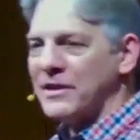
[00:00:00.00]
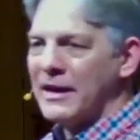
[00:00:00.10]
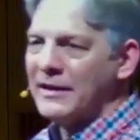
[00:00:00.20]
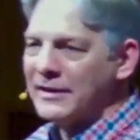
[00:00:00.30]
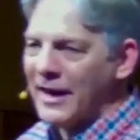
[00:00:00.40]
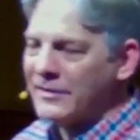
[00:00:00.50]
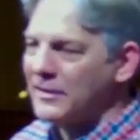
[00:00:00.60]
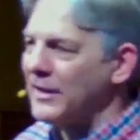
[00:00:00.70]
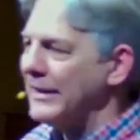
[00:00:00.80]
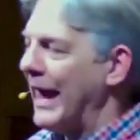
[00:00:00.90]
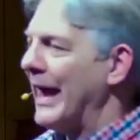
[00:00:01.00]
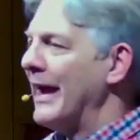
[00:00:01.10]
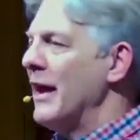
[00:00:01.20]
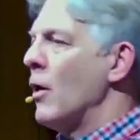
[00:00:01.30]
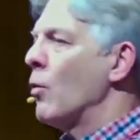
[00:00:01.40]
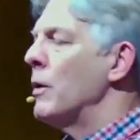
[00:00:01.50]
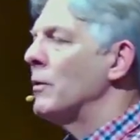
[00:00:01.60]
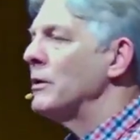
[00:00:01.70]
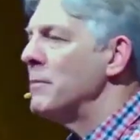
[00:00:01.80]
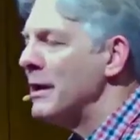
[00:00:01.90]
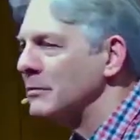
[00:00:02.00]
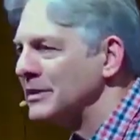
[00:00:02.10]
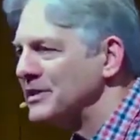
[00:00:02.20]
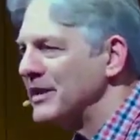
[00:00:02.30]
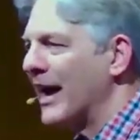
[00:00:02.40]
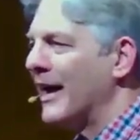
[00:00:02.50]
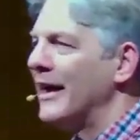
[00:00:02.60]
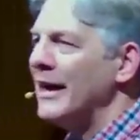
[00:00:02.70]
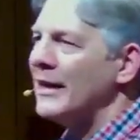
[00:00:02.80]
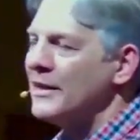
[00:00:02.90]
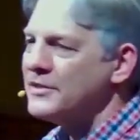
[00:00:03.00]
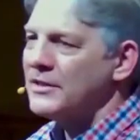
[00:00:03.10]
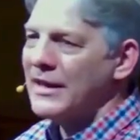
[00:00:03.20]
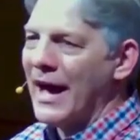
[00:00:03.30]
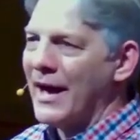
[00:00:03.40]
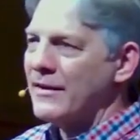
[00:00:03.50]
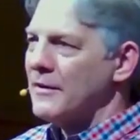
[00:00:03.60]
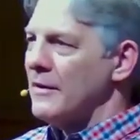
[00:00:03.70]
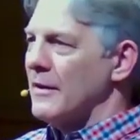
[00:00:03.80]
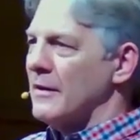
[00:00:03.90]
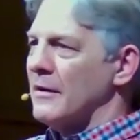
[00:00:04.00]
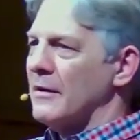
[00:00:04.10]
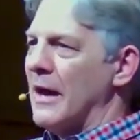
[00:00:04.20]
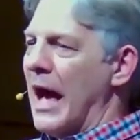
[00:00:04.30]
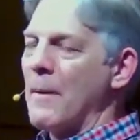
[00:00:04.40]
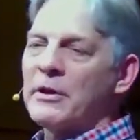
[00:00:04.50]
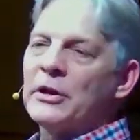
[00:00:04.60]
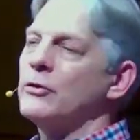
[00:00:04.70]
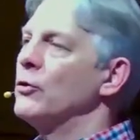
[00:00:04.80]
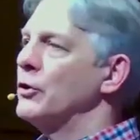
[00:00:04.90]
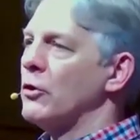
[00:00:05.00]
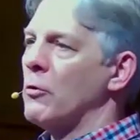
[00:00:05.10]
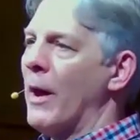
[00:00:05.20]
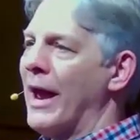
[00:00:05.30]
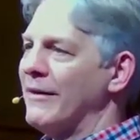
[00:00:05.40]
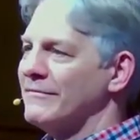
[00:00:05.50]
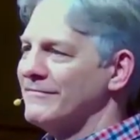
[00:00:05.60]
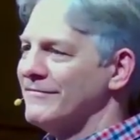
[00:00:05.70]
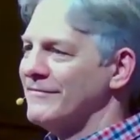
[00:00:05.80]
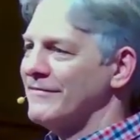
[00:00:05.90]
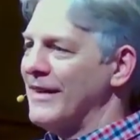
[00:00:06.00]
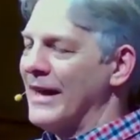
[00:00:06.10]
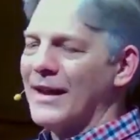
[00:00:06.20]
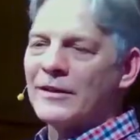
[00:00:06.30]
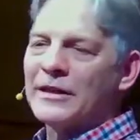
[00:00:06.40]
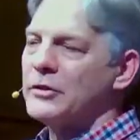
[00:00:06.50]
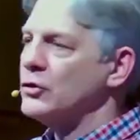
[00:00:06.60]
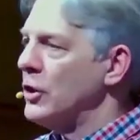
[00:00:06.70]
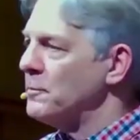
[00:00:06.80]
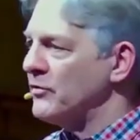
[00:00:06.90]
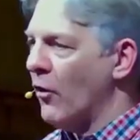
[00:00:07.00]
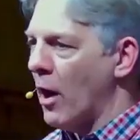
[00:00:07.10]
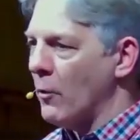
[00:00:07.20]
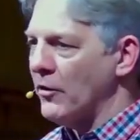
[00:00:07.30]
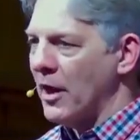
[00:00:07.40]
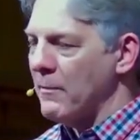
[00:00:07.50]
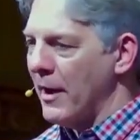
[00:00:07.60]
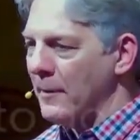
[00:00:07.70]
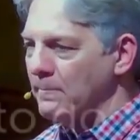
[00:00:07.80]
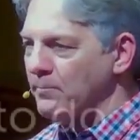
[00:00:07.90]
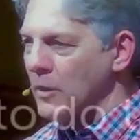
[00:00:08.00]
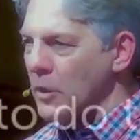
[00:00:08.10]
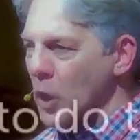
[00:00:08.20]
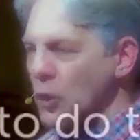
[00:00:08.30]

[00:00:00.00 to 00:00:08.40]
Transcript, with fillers: I think at the end of the day, we want to be able to say, listen, God, I'm going to do it your way, and I'll let the chips fall where they may.